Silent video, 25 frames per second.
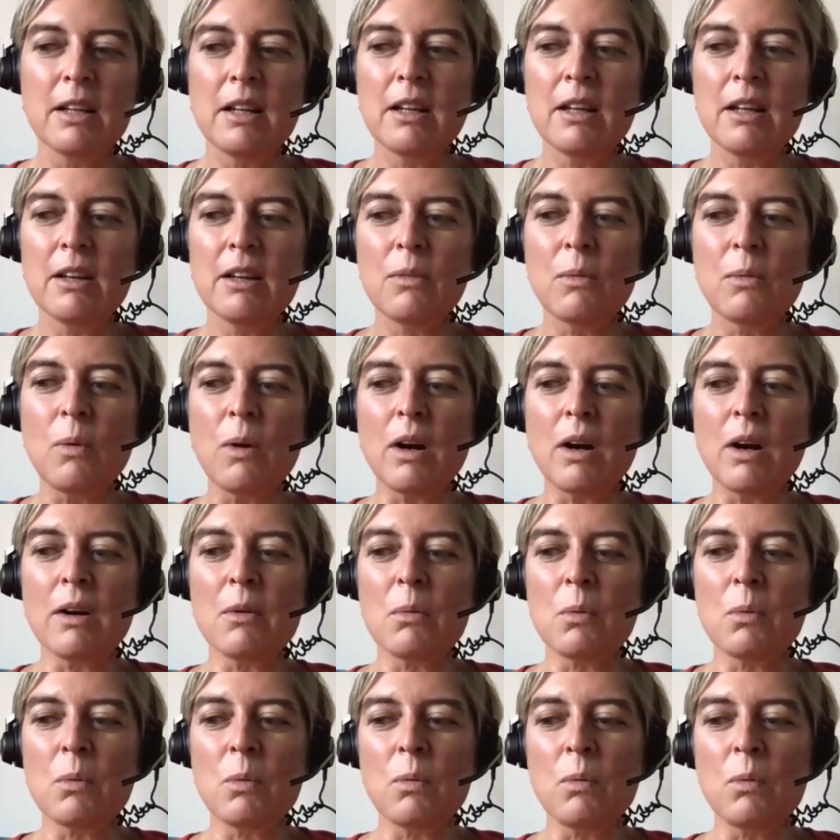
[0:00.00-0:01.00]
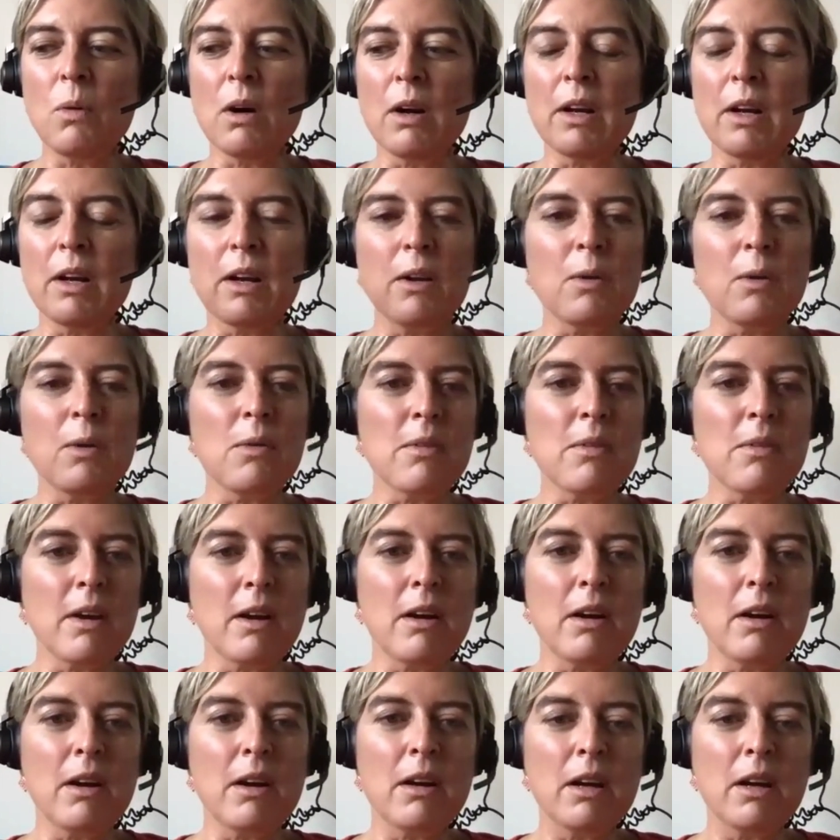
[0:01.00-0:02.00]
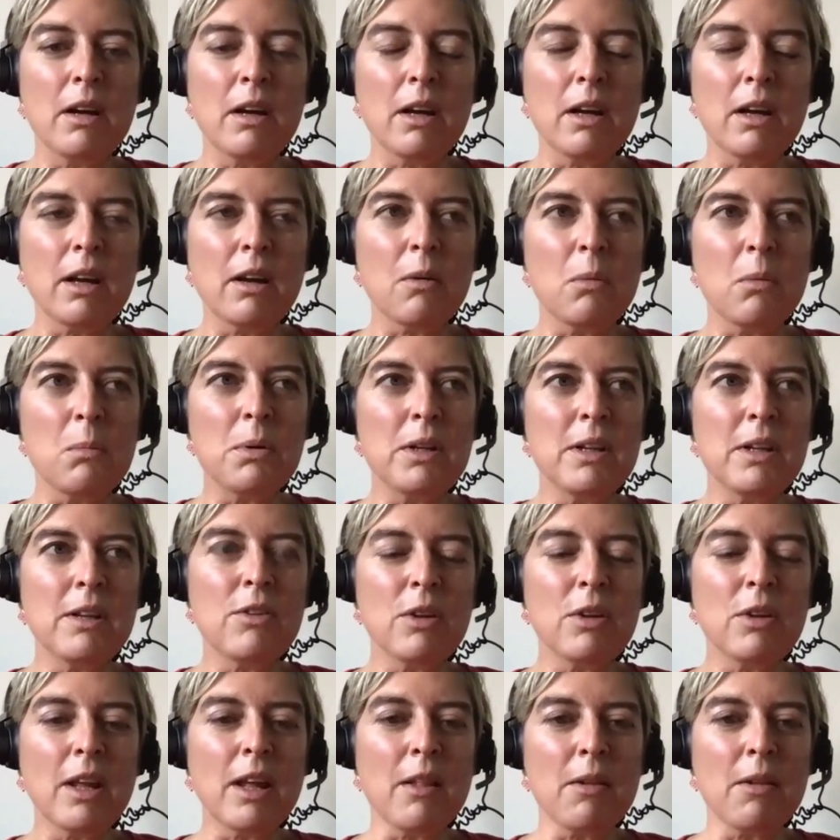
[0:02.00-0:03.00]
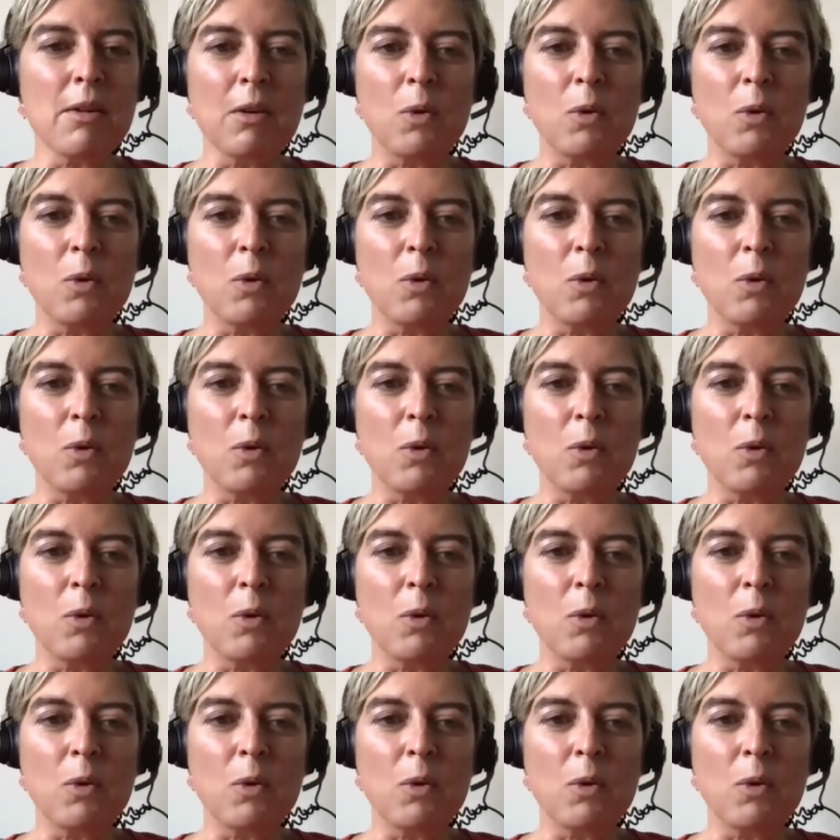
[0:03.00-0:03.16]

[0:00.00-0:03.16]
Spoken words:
what glues a company together,